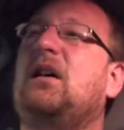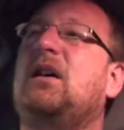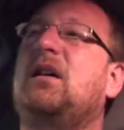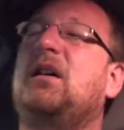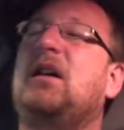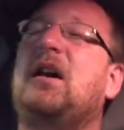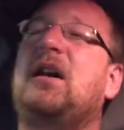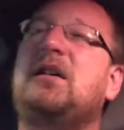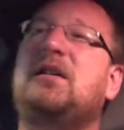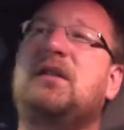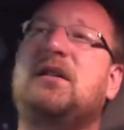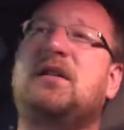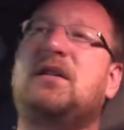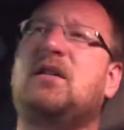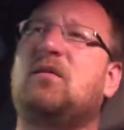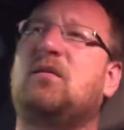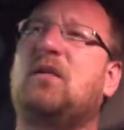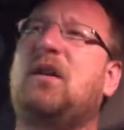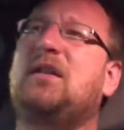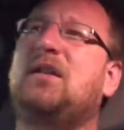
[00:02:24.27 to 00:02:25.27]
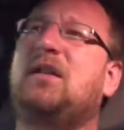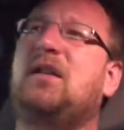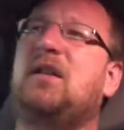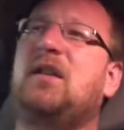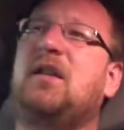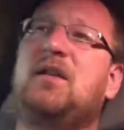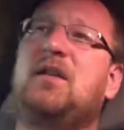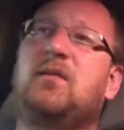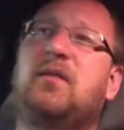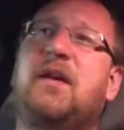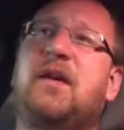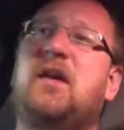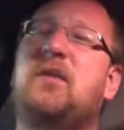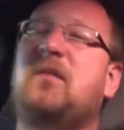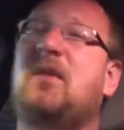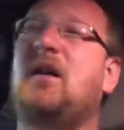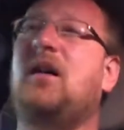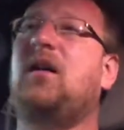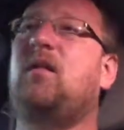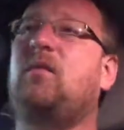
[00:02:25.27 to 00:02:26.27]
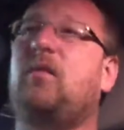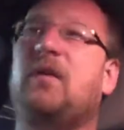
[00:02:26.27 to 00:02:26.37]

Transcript: not just the raising kids without a mom,